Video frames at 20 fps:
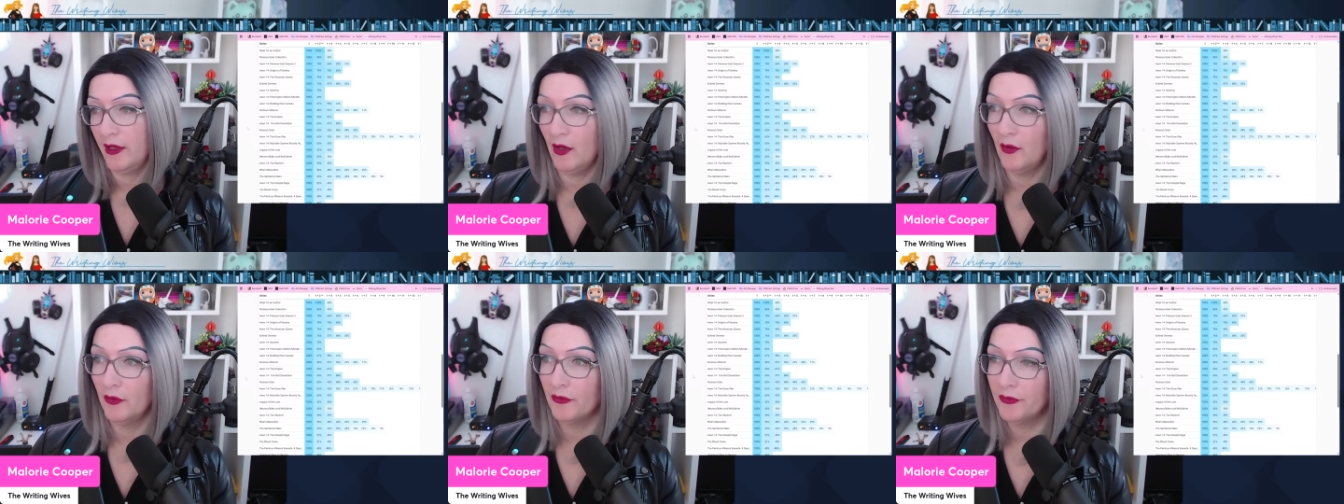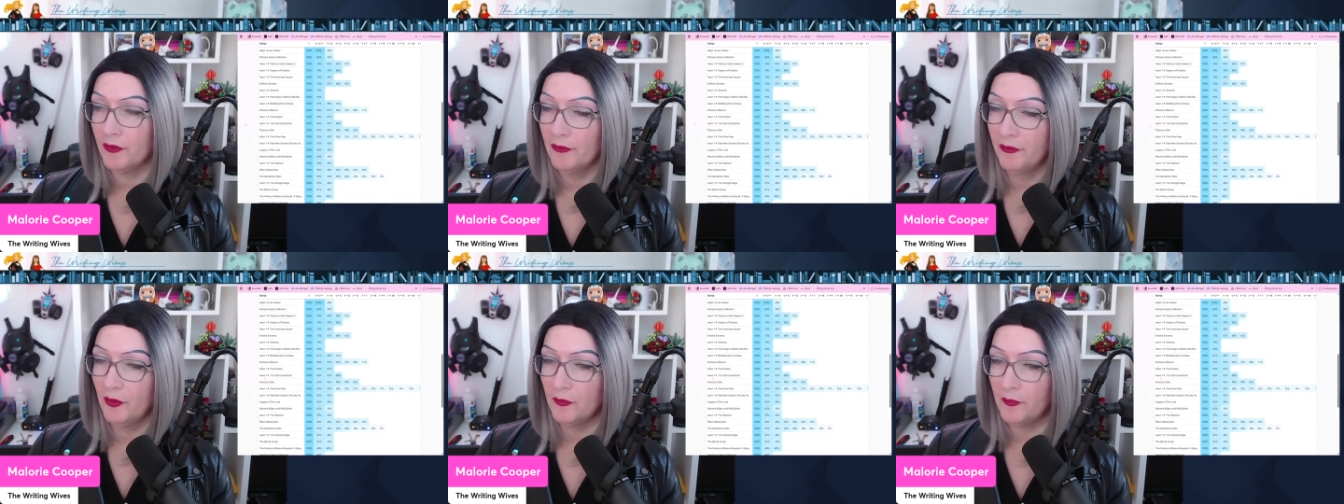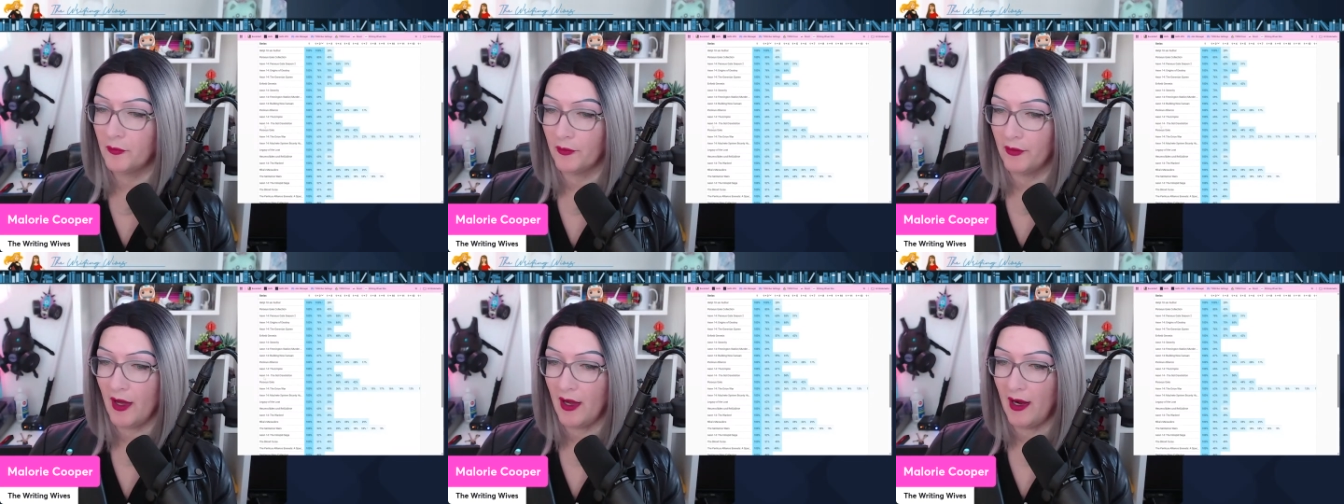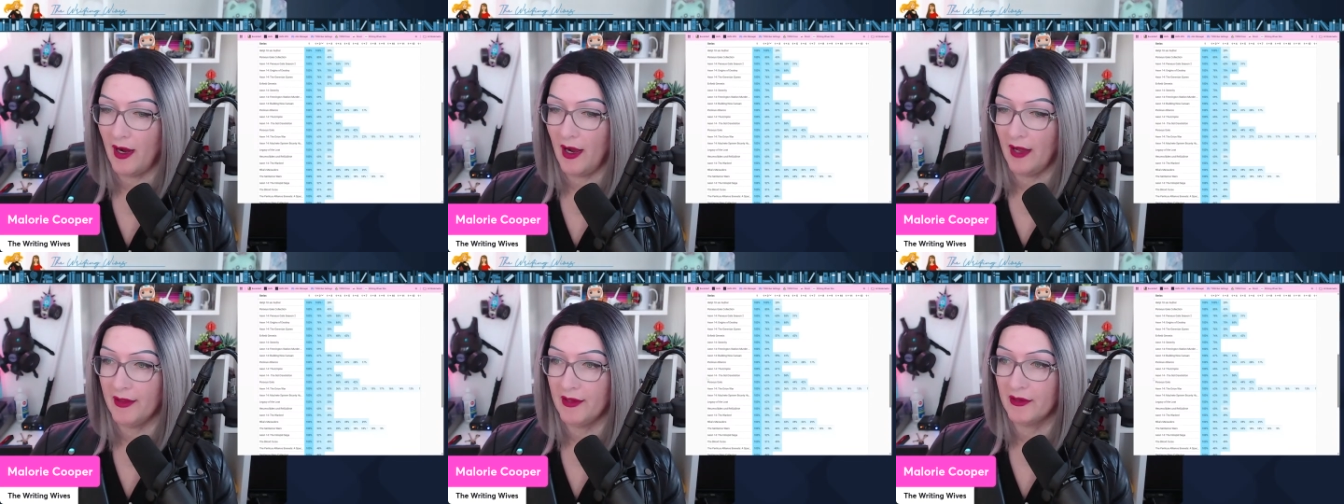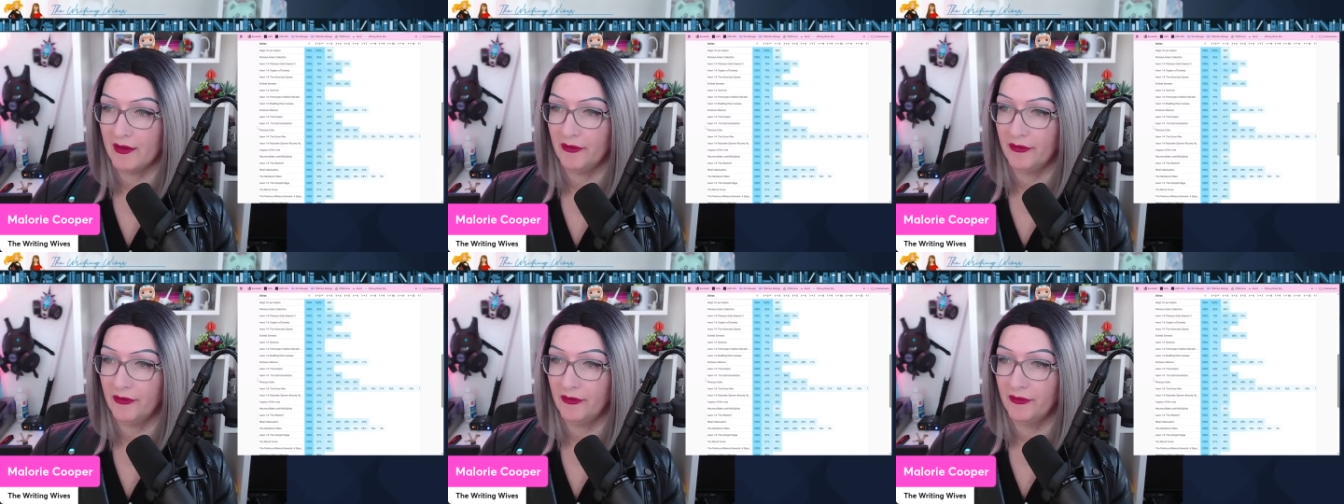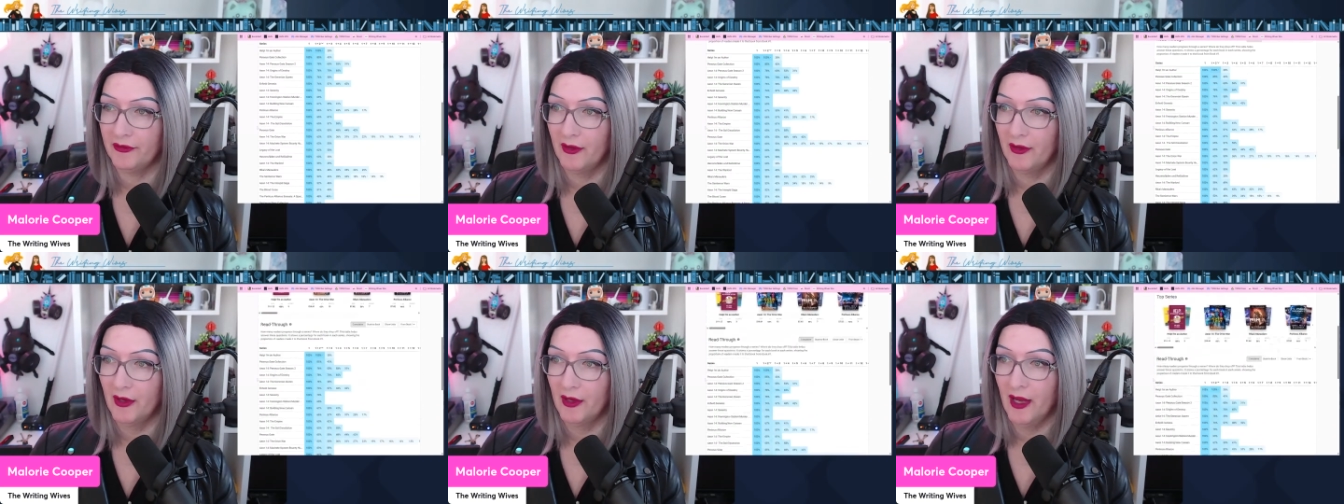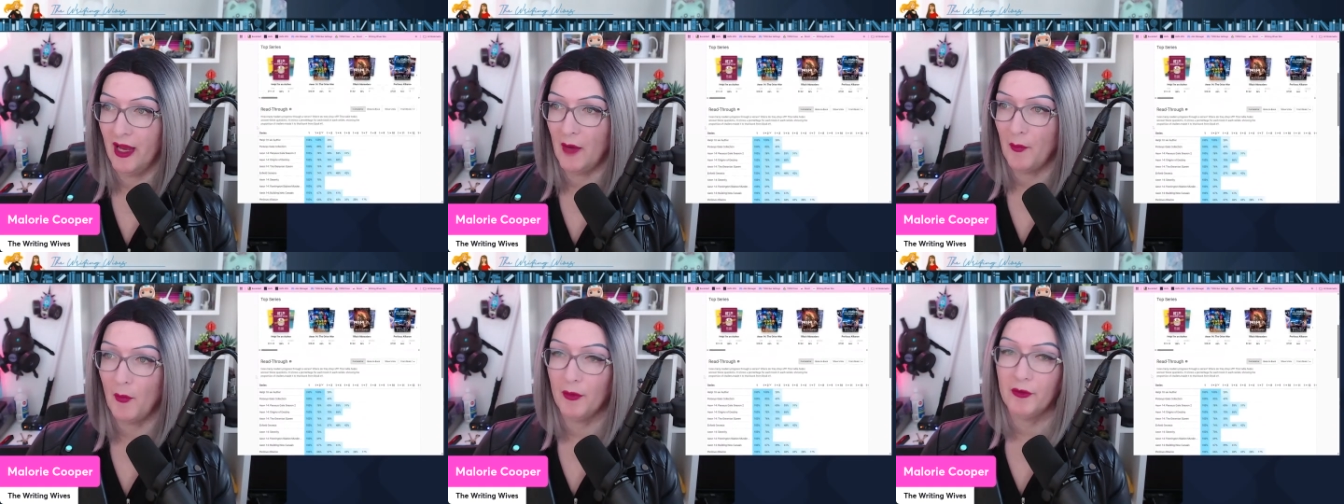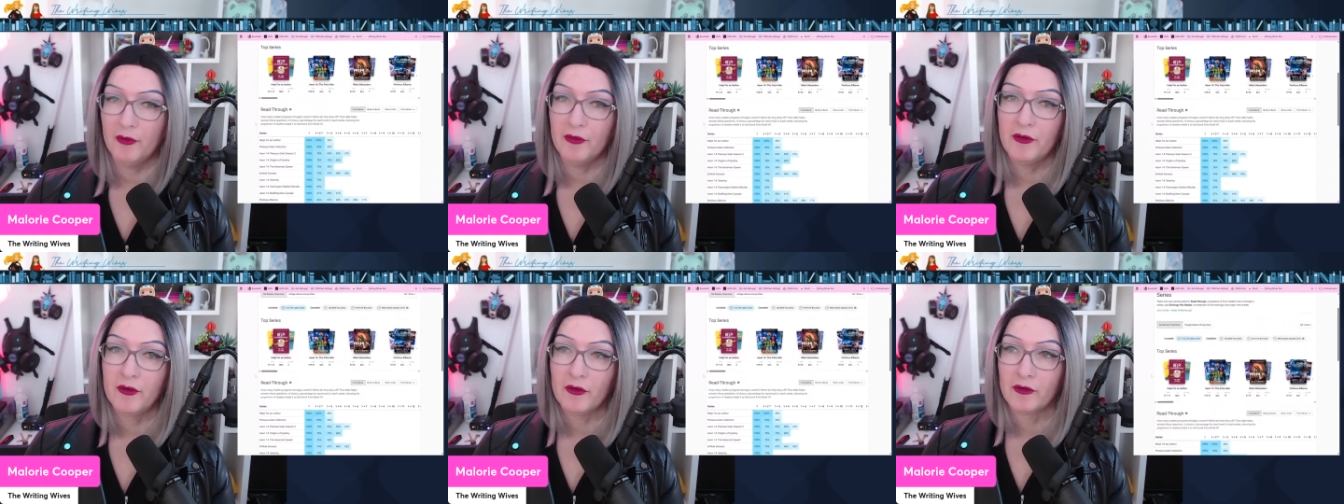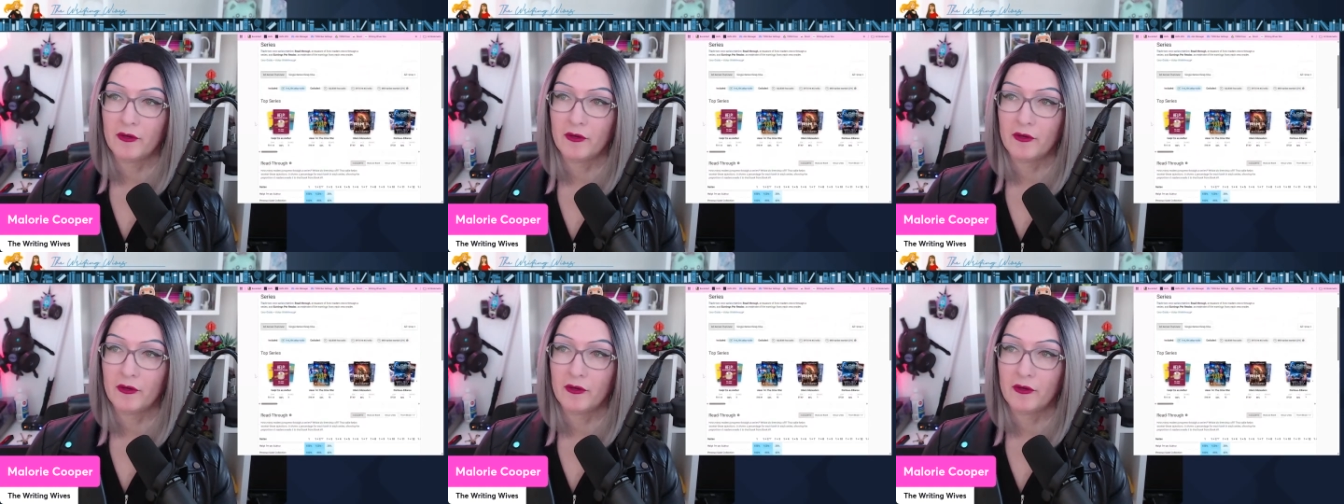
some food for thought. I think this is, and whether you're